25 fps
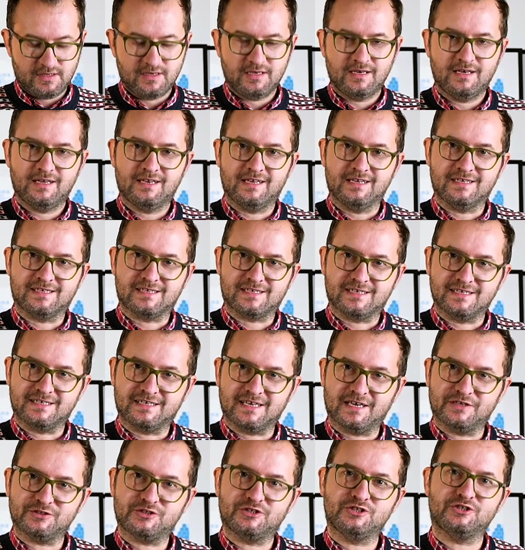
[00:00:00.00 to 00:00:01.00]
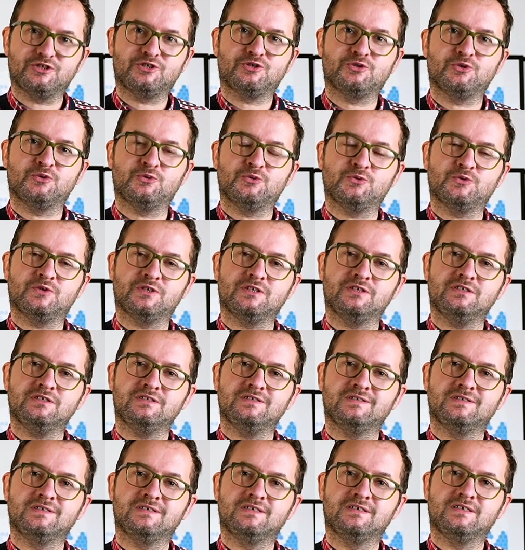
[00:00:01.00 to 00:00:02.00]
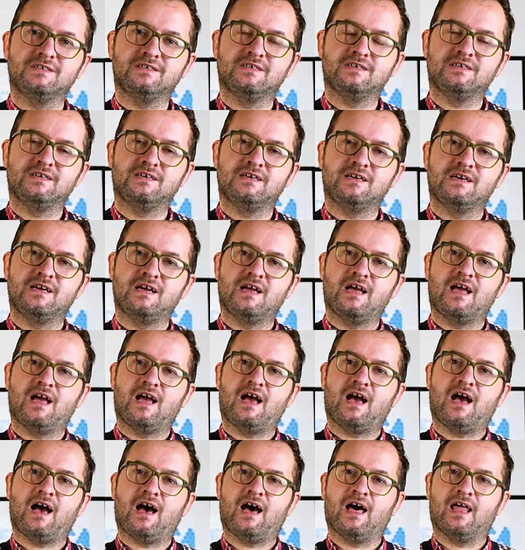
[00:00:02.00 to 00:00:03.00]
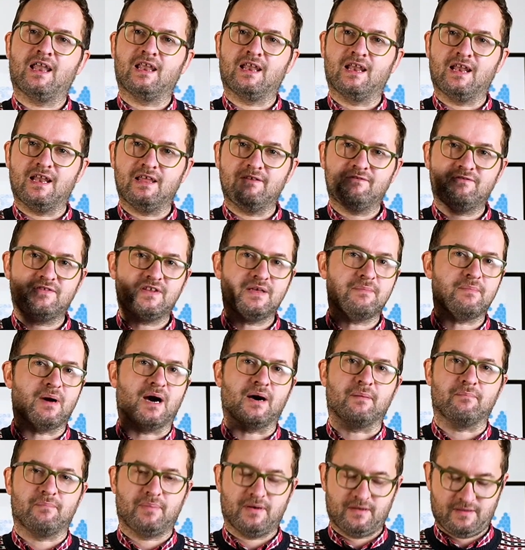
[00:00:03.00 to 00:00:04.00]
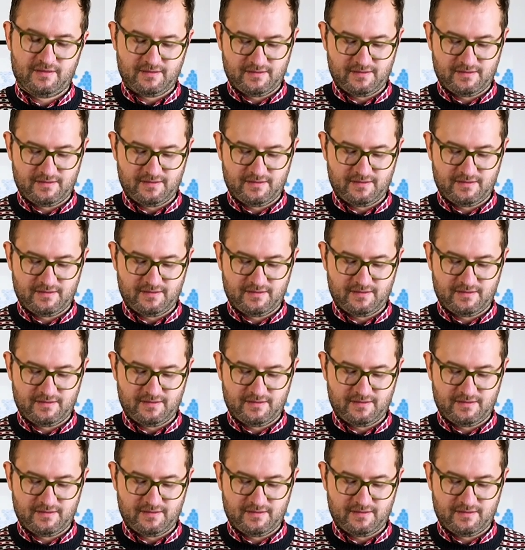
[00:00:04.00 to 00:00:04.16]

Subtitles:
it is to touch his shoulder and lift him up.